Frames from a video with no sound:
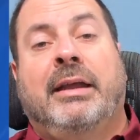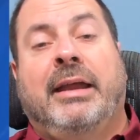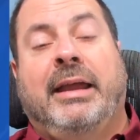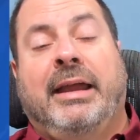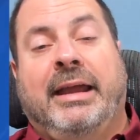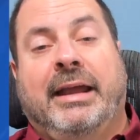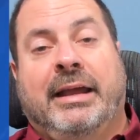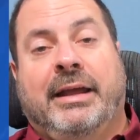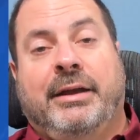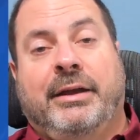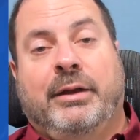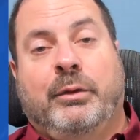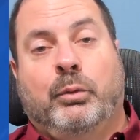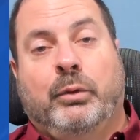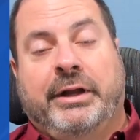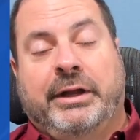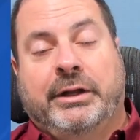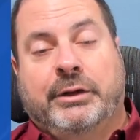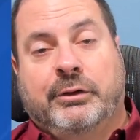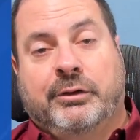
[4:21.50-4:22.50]
And
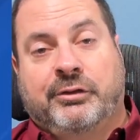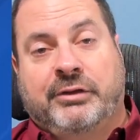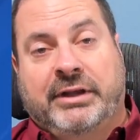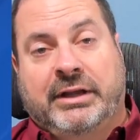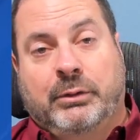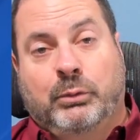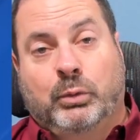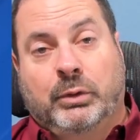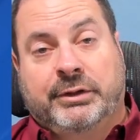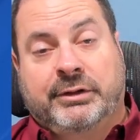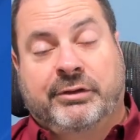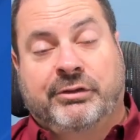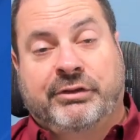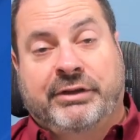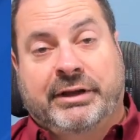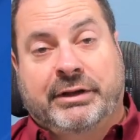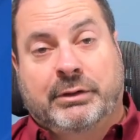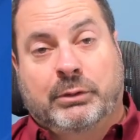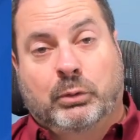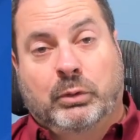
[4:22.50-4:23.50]
when they understand what the
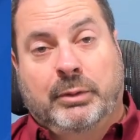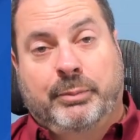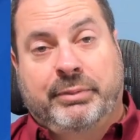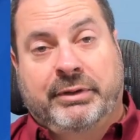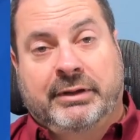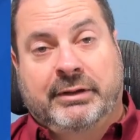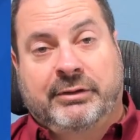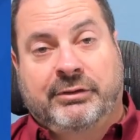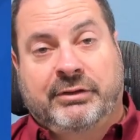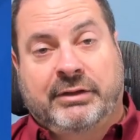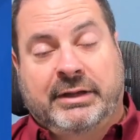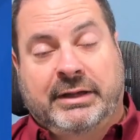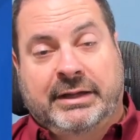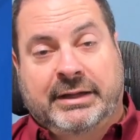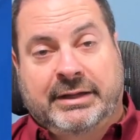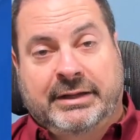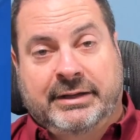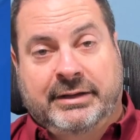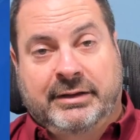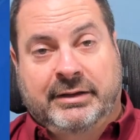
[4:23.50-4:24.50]
standard whip is
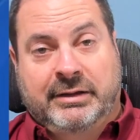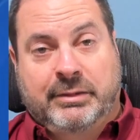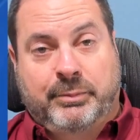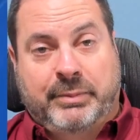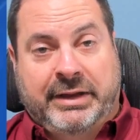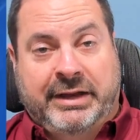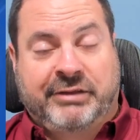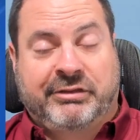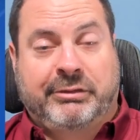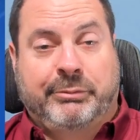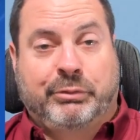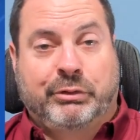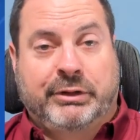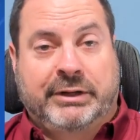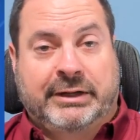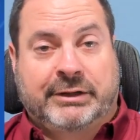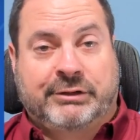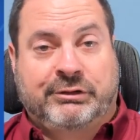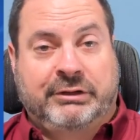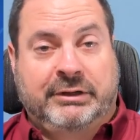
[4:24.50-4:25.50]
and the pace of
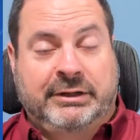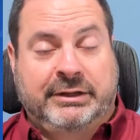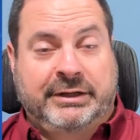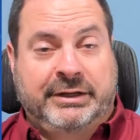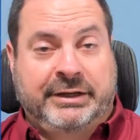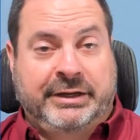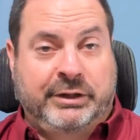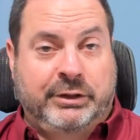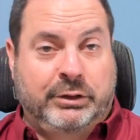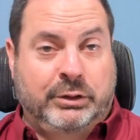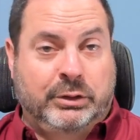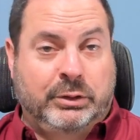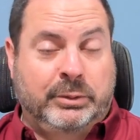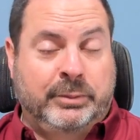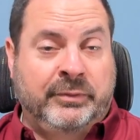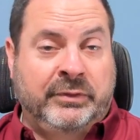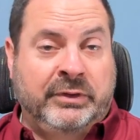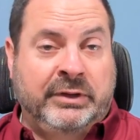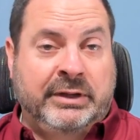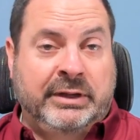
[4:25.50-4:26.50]
production, and they
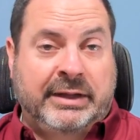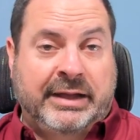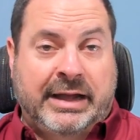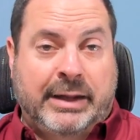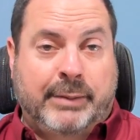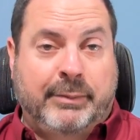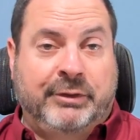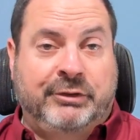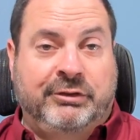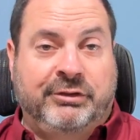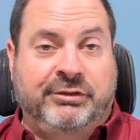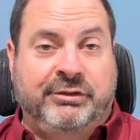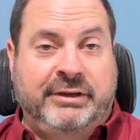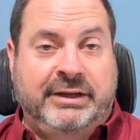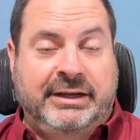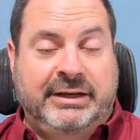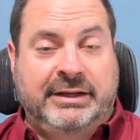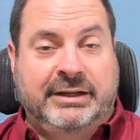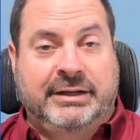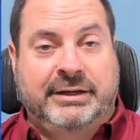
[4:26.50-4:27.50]
know how much is
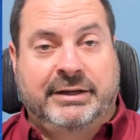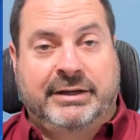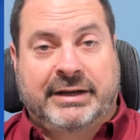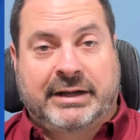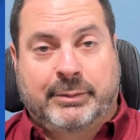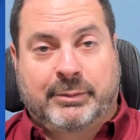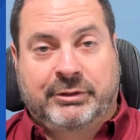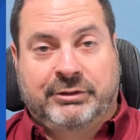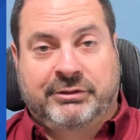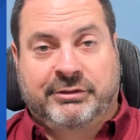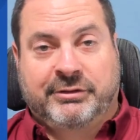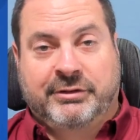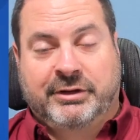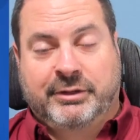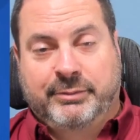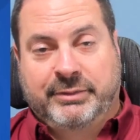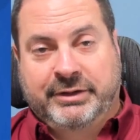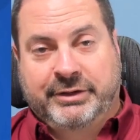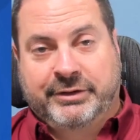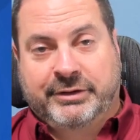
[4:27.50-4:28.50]
needed and how much is going
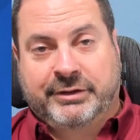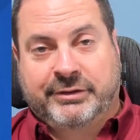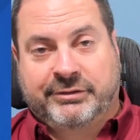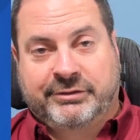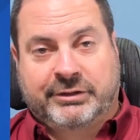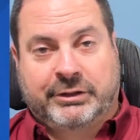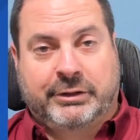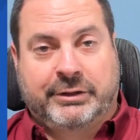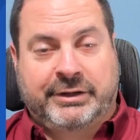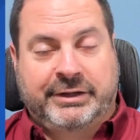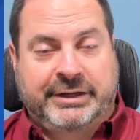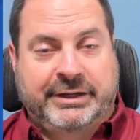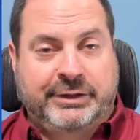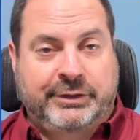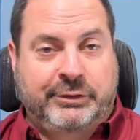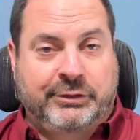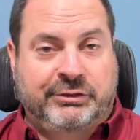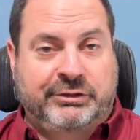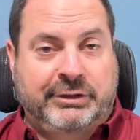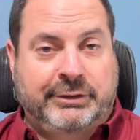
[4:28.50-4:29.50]
to be there at the start and the end
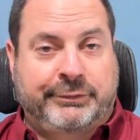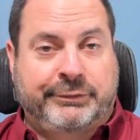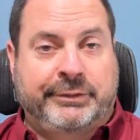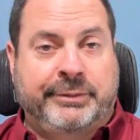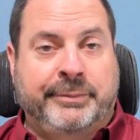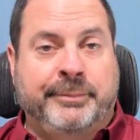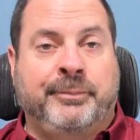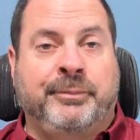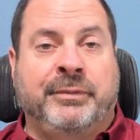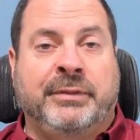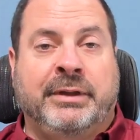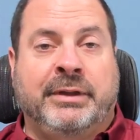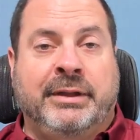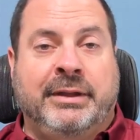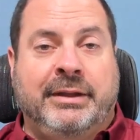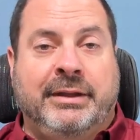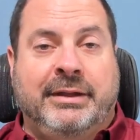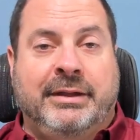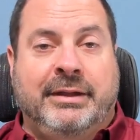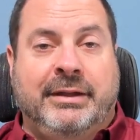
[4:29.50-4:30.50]
of your shift,
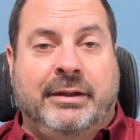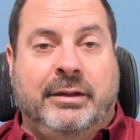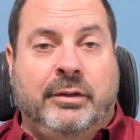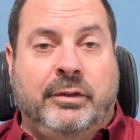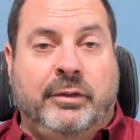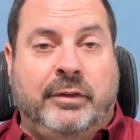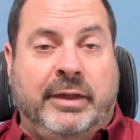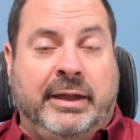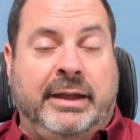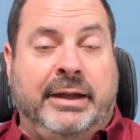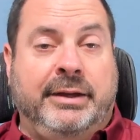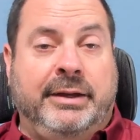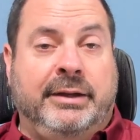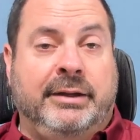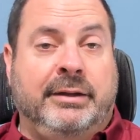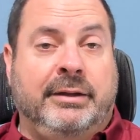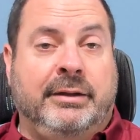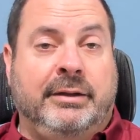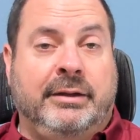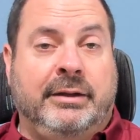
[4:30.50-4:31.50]

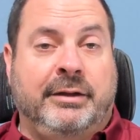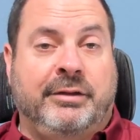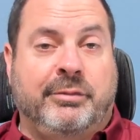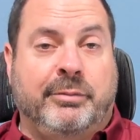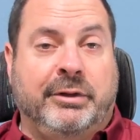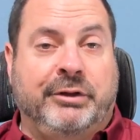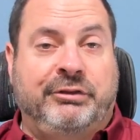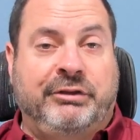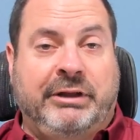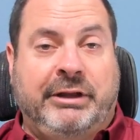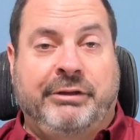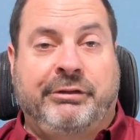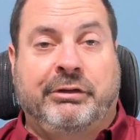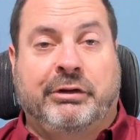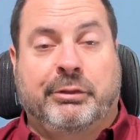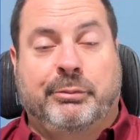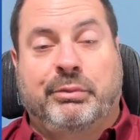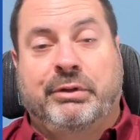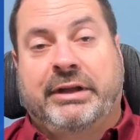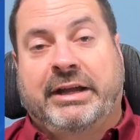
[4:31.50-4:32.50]
then it's much
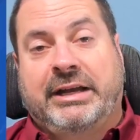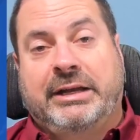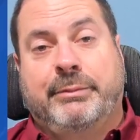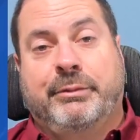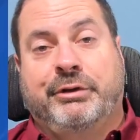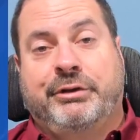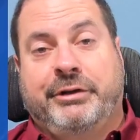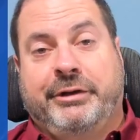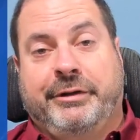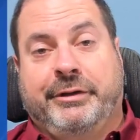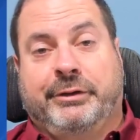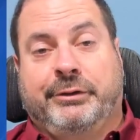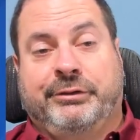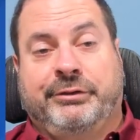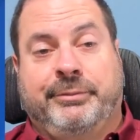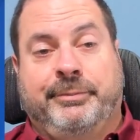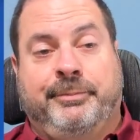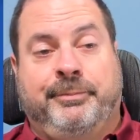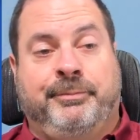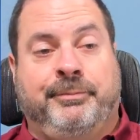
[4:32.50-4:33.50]
easier to plan your materials.